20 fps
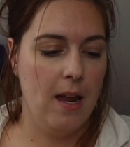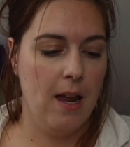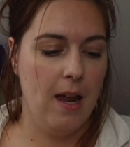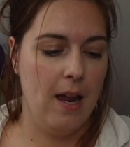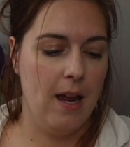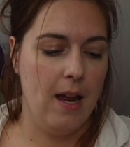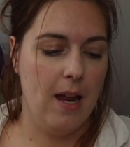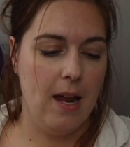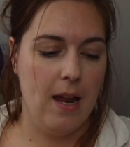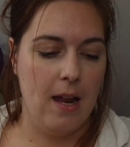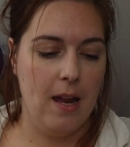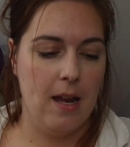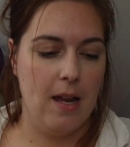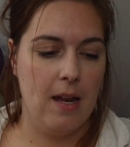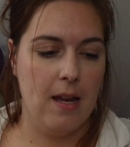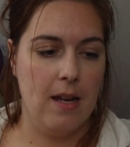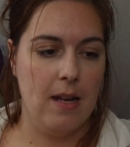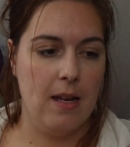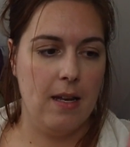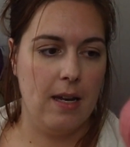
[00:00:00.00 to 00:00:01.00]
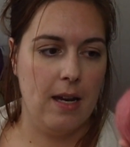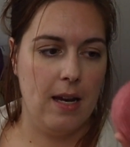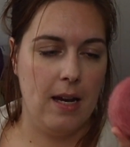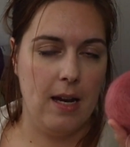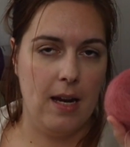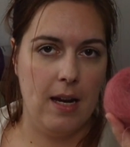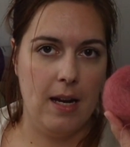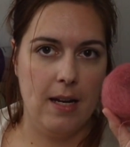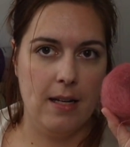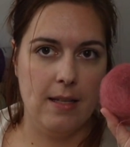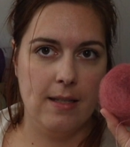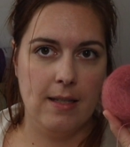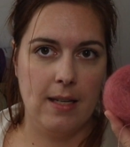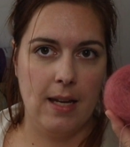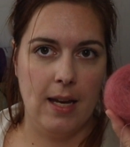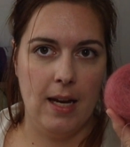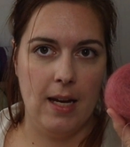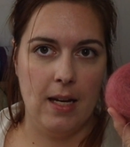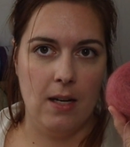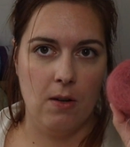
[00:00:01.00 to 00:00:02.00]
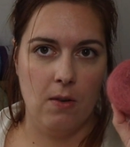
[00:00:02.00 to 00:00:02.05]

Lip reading: and a skein